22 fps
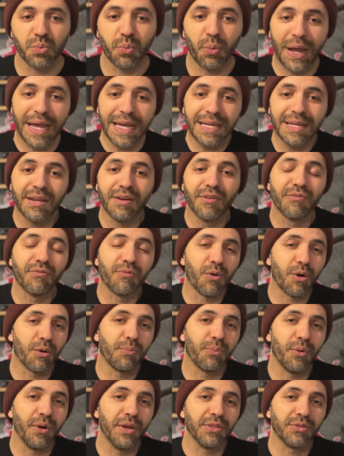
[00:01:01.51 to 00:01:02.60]
Weight,
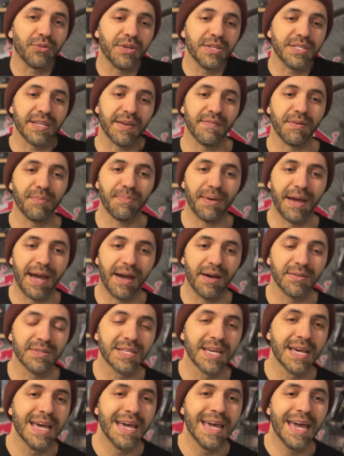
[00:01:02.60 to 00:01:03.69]
4.37 pounds.
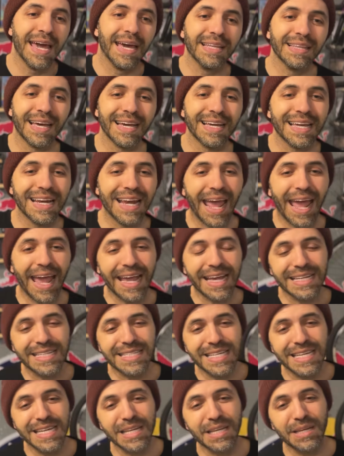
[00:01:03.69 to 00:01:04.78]
And like an
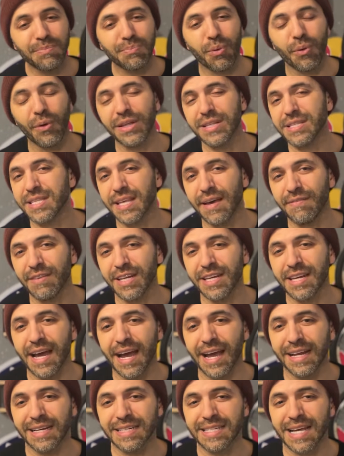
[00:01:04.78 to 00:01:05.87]

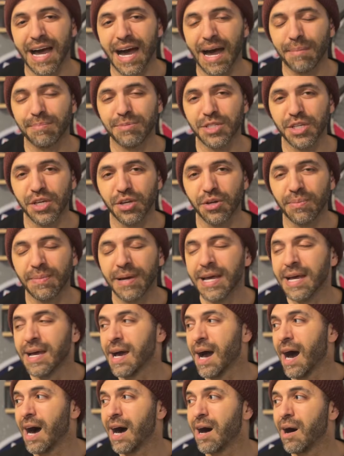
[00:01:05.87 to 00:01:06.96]
18.79 top tube.
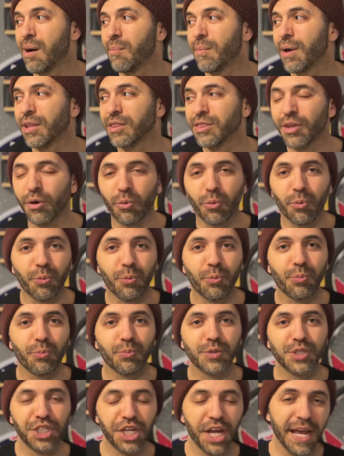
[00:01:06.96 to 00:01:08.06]
The
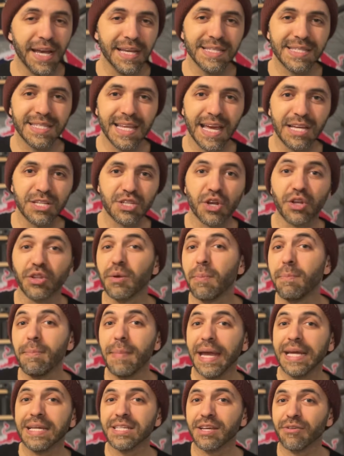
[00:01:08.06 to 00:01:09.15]
chainstays are the
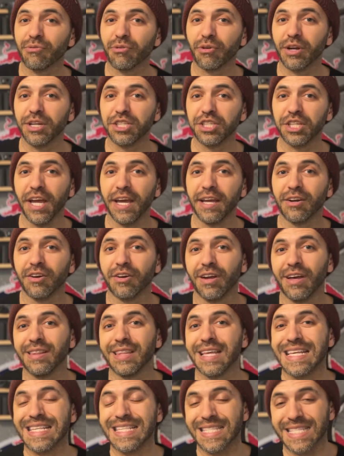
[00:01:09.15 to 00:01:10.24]
main differentiator of
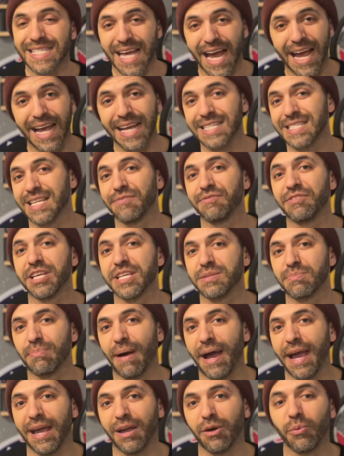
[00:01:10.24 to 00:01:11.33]
the size of this
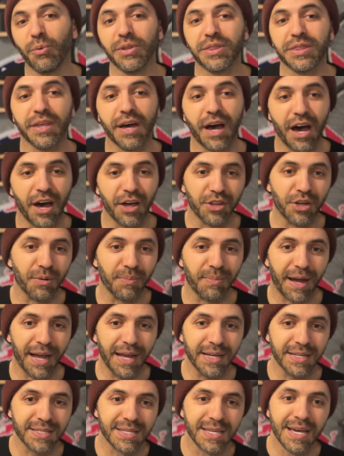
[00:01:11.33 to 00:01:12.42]
bike with the other
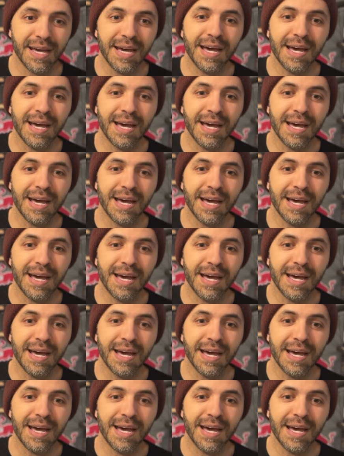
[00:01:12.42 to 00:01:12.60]
bikes.